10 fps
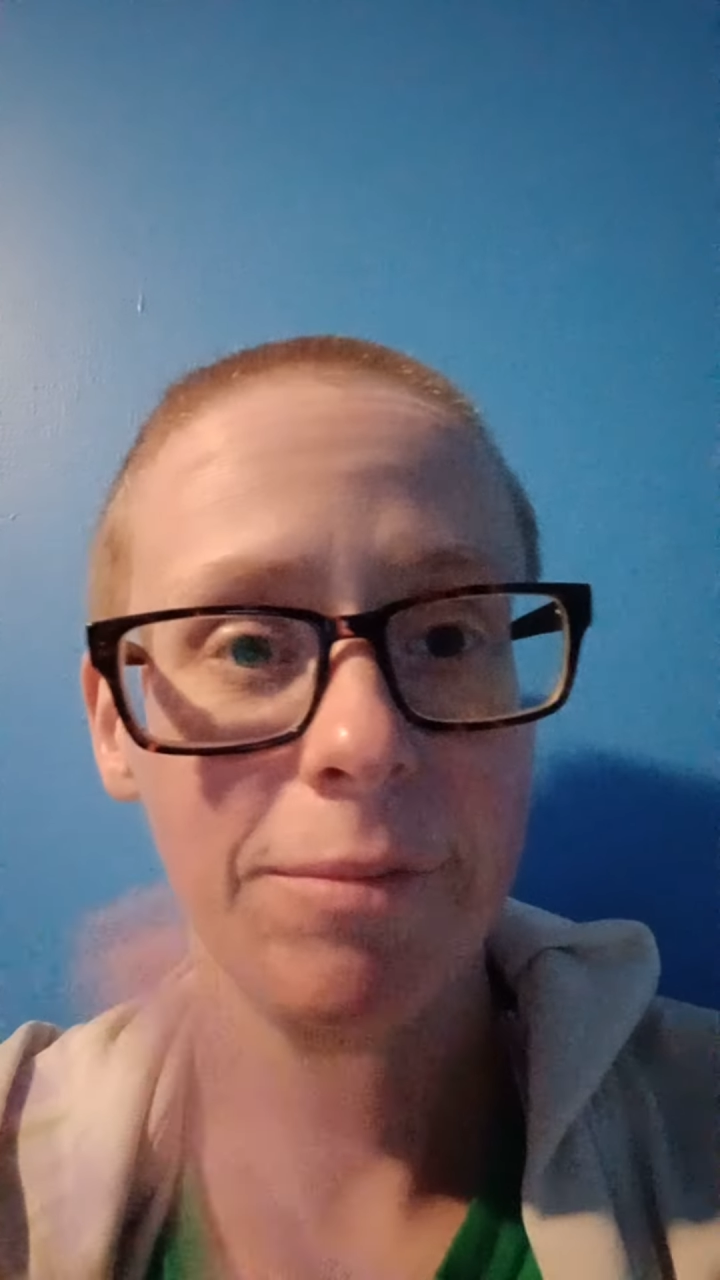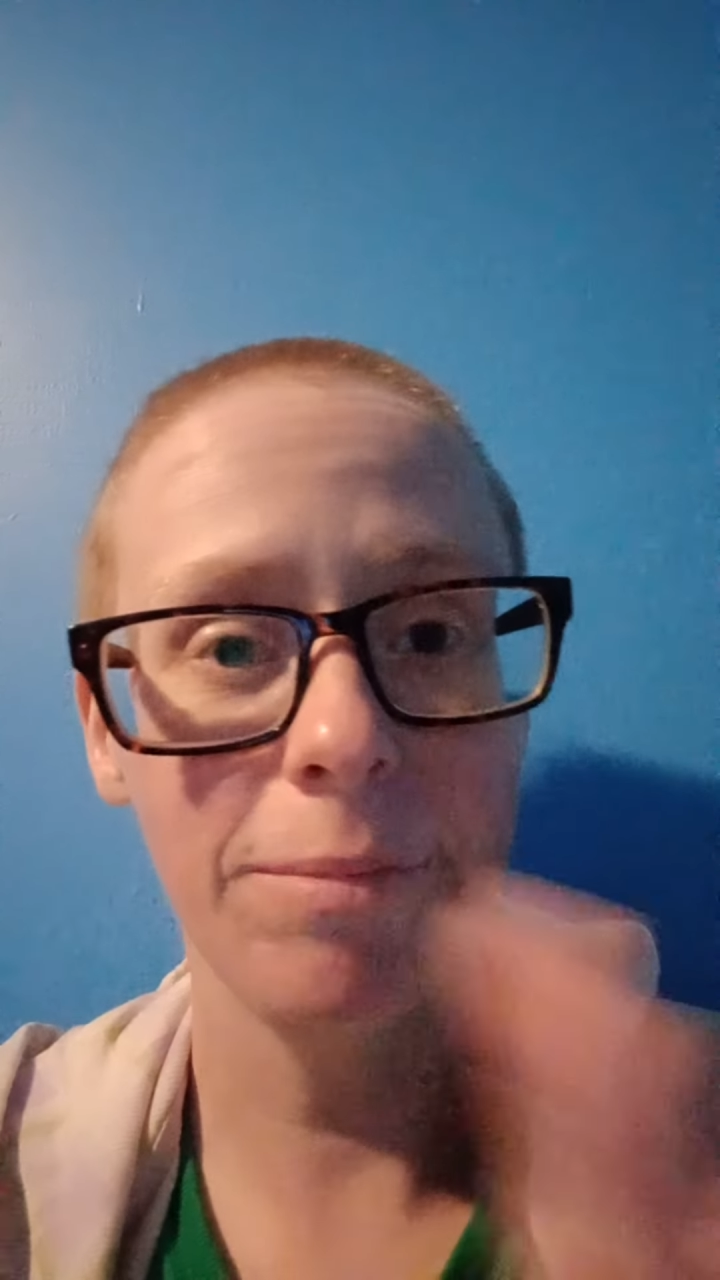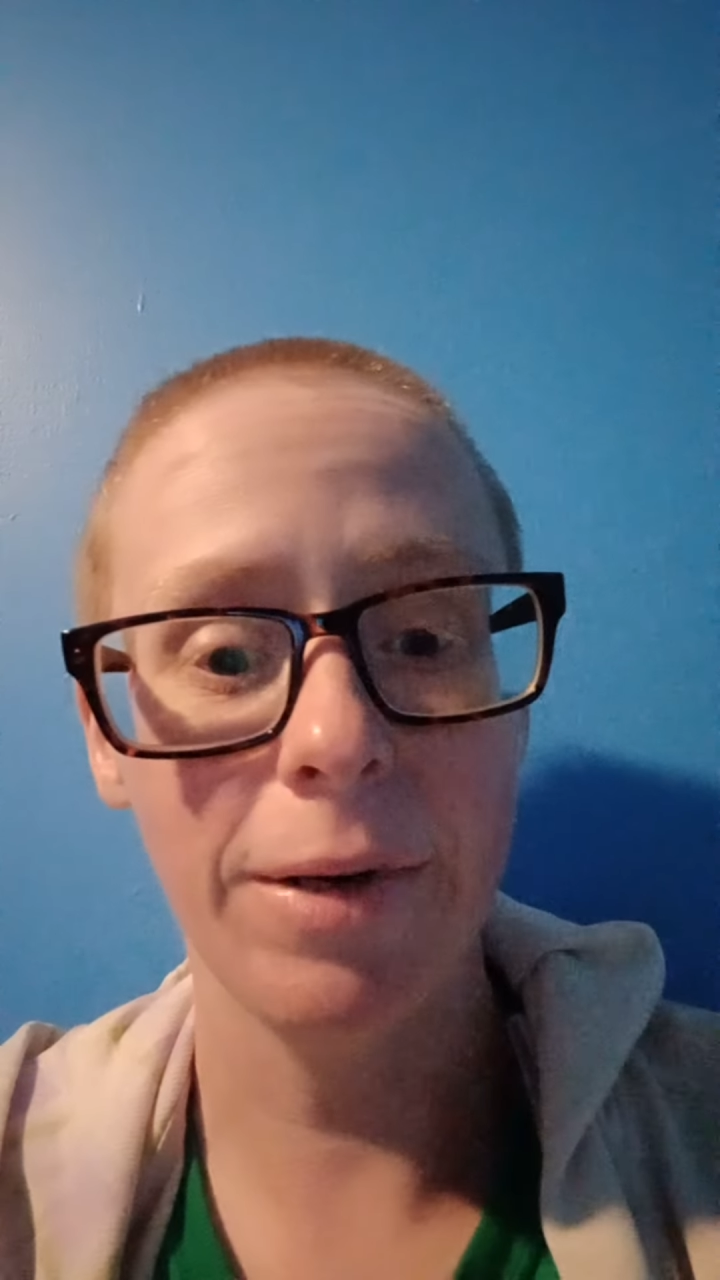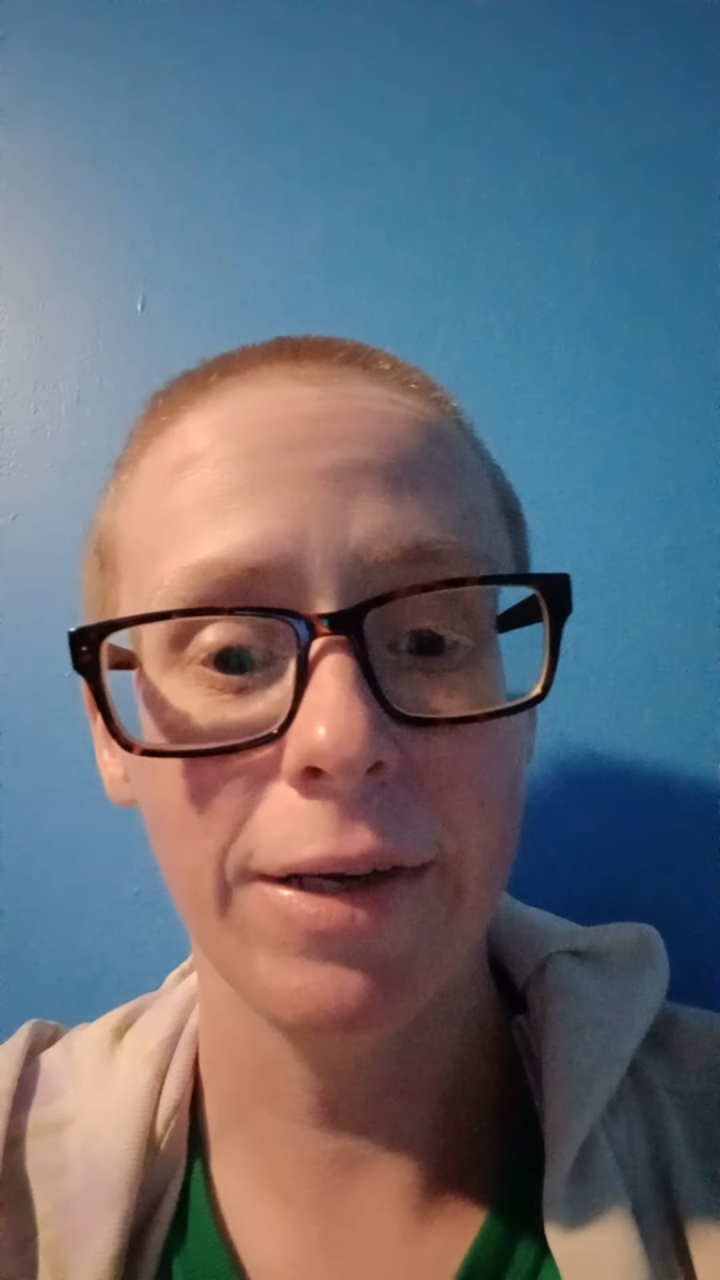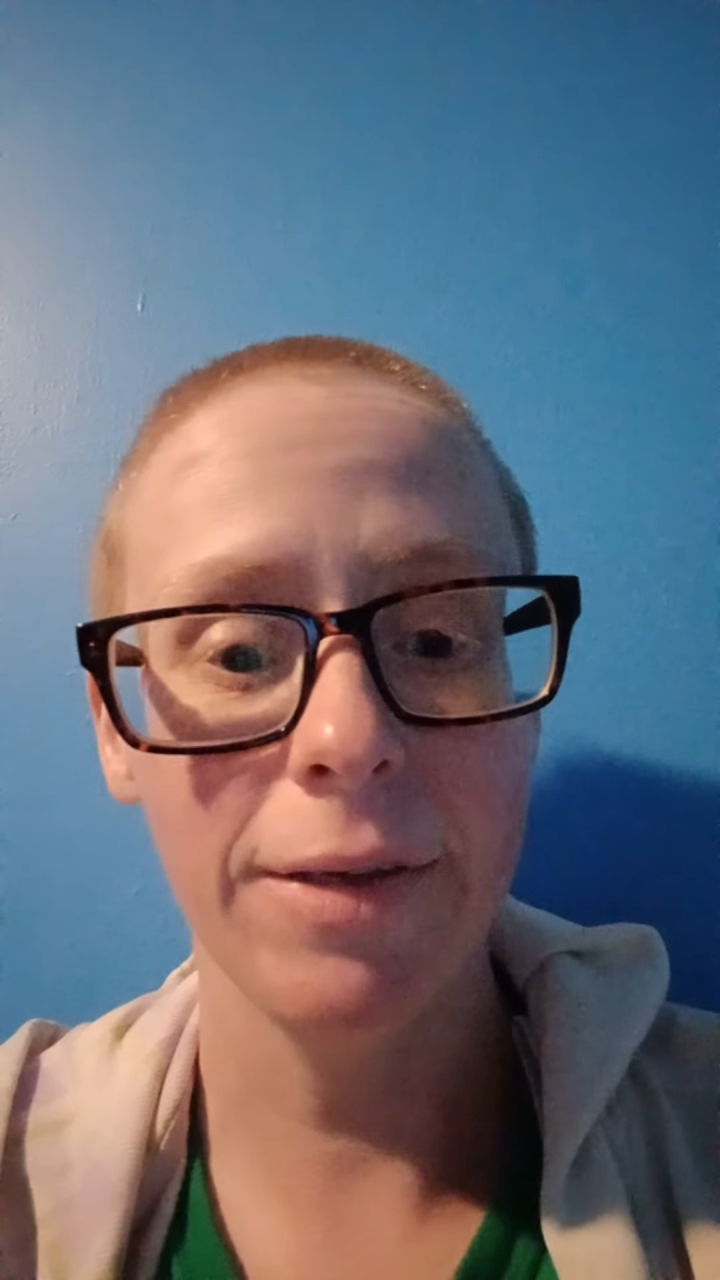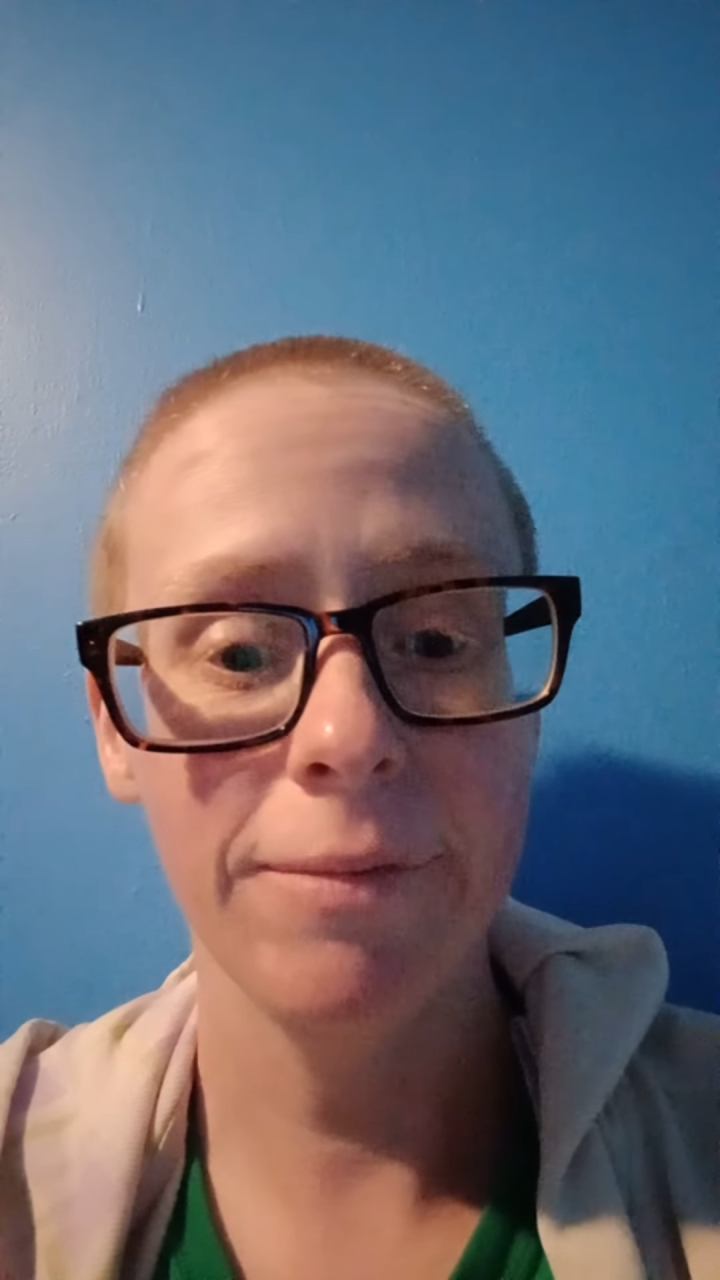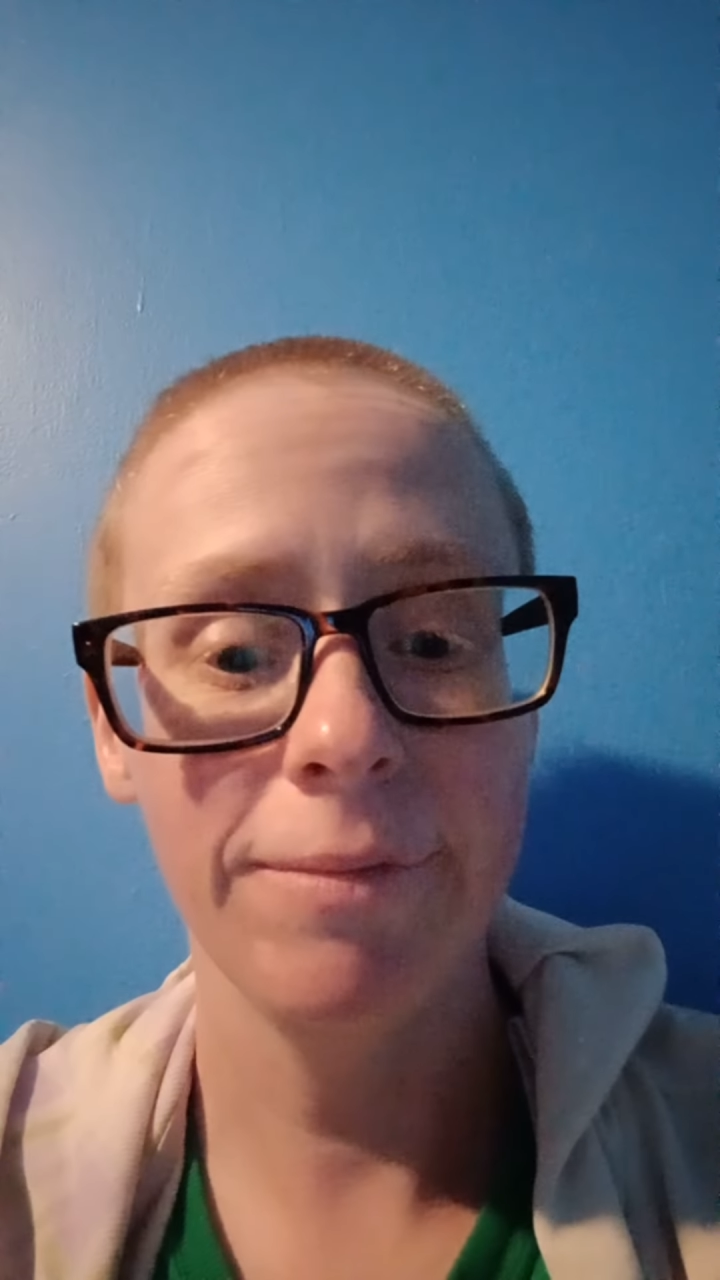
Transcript: Bye.